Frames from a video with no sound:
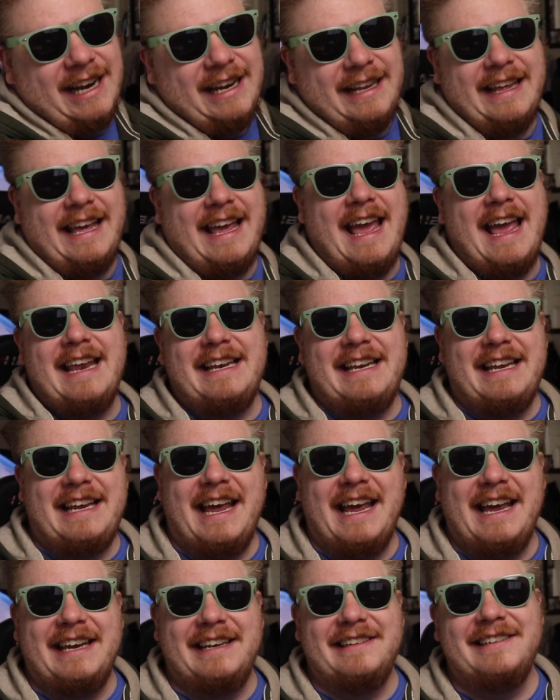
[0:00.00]
added the candy
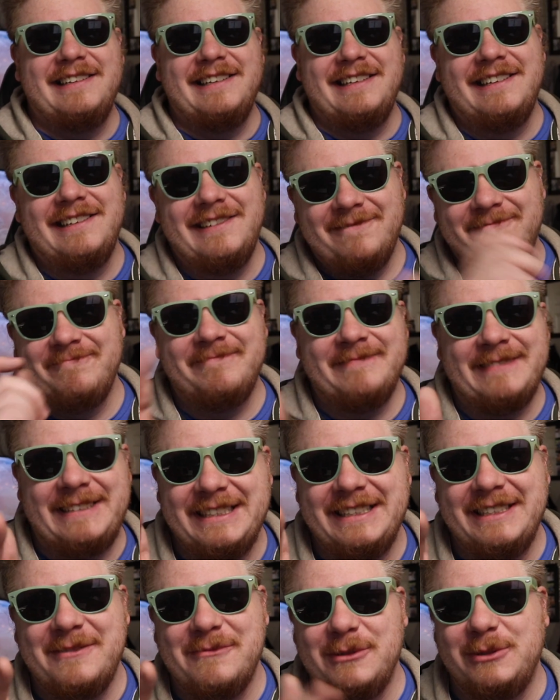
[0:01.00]
cane,
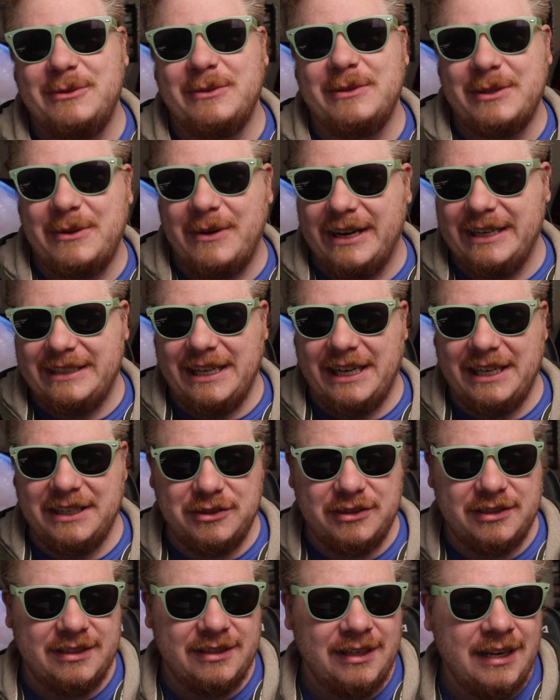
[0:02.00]
which was a great
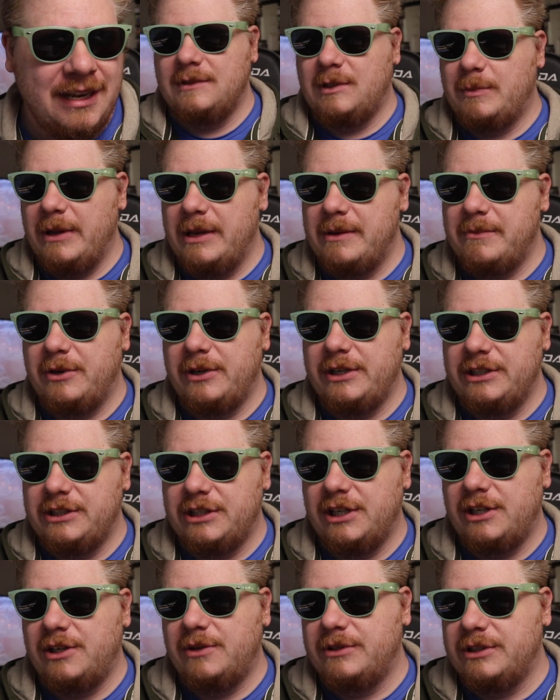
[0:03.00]
touch. It's been pretty
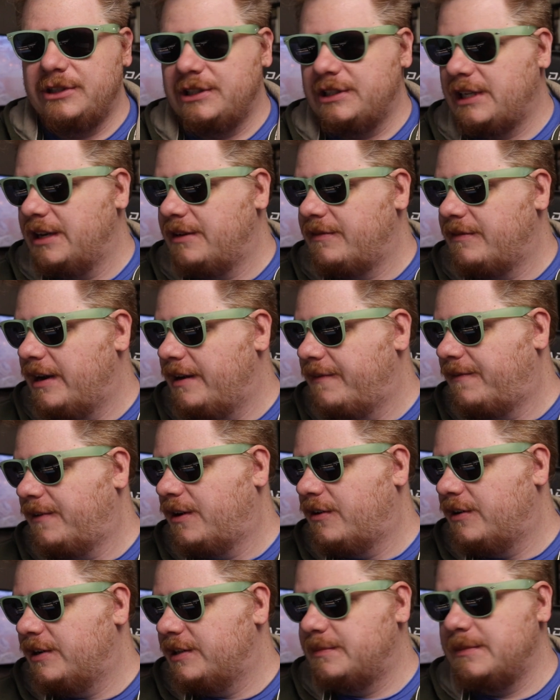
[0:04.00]
chill. We're just getting ready for
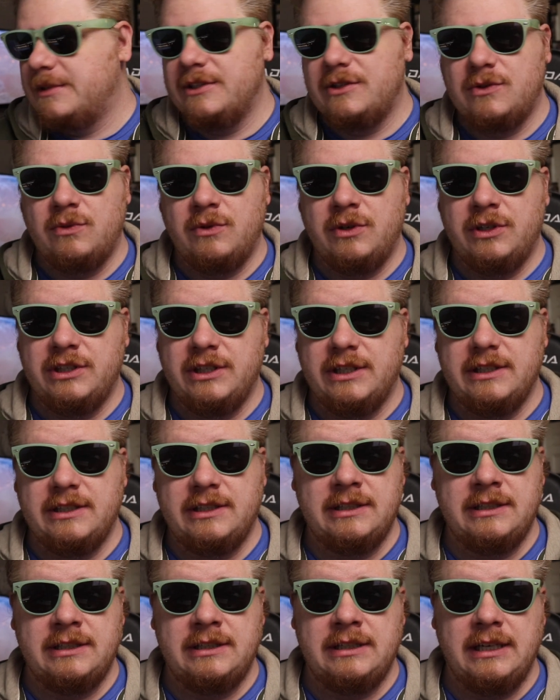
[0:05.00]
Christmas. We're
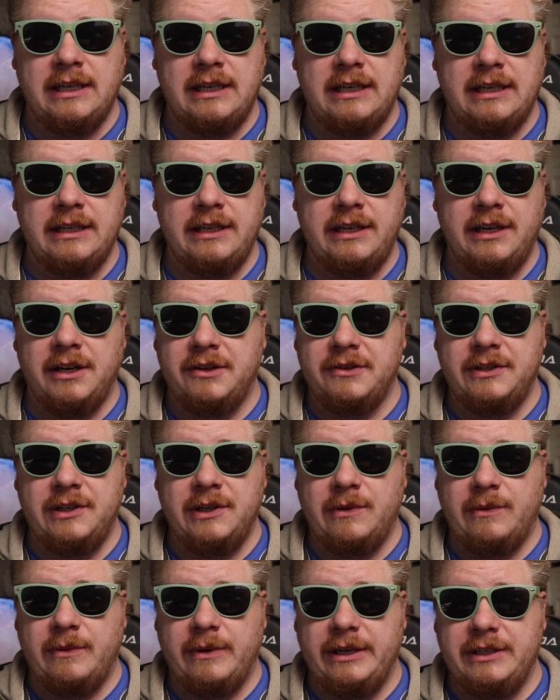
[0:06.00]
just,
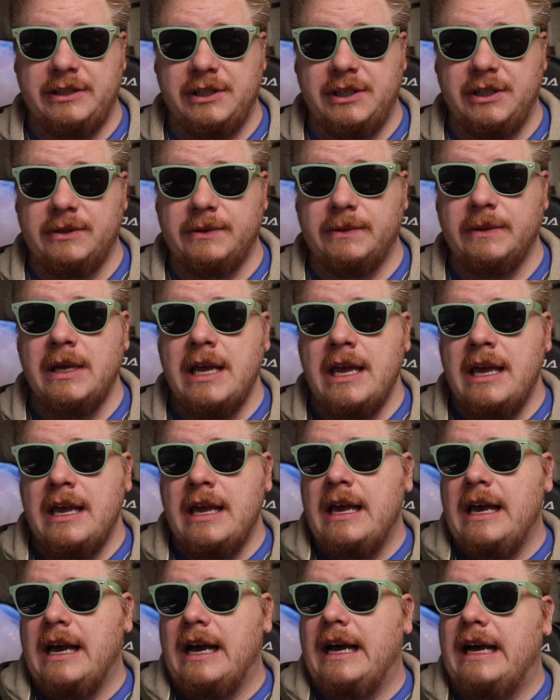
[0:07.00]
doing what to do.
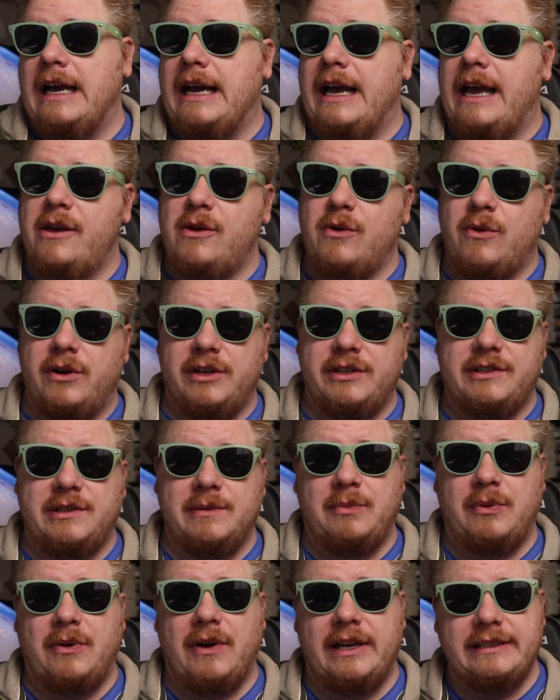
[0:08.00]
I ordered
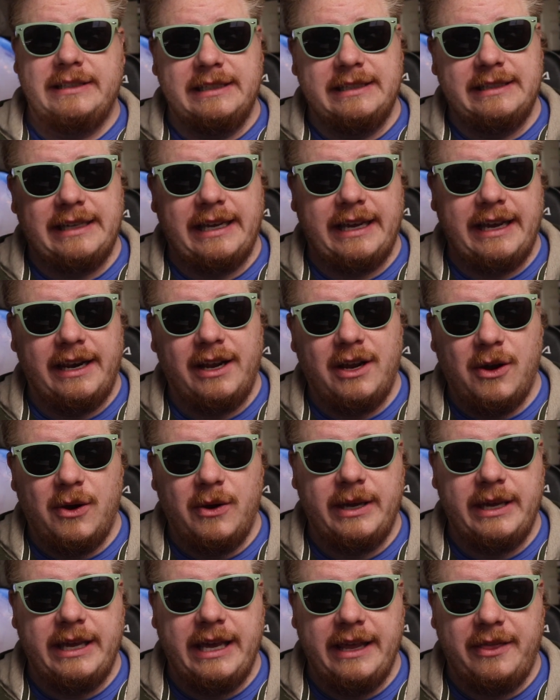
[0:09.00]
some presents. I gotta
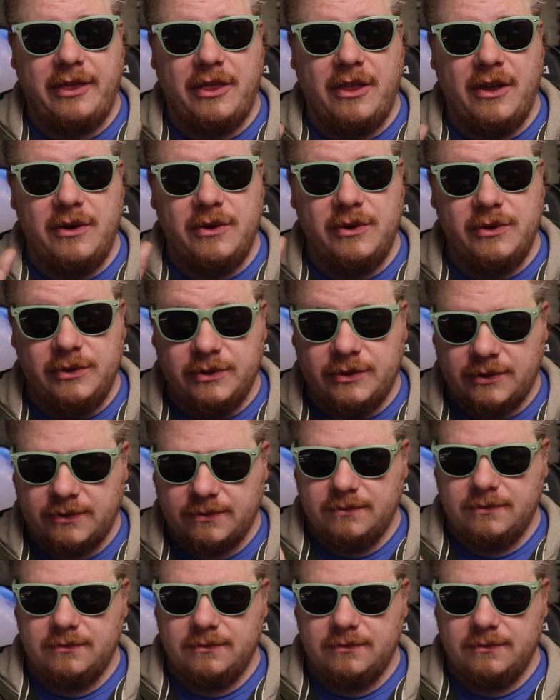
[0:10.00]
go get those